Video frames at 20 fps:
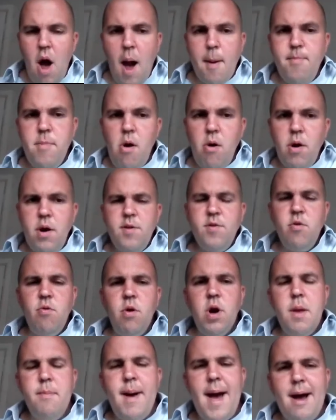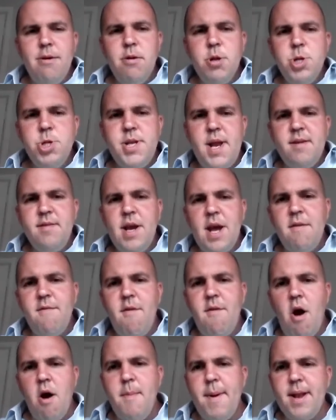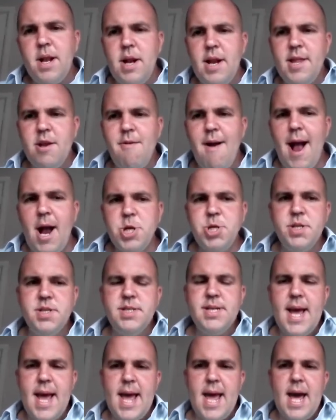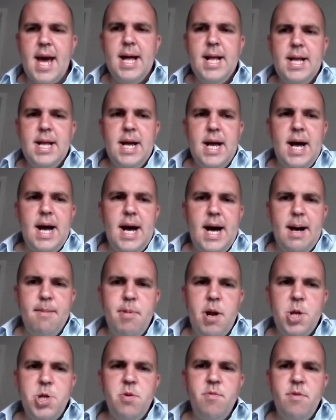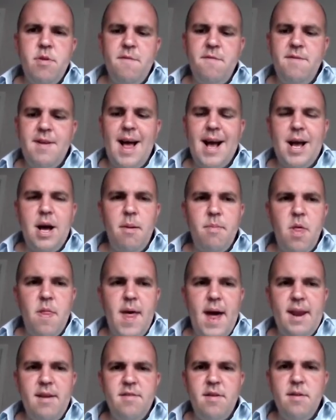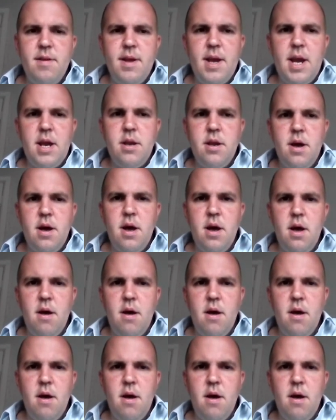I'm not going to talk about genetic environmental interactions here, but I just wanted to flag up that is indeed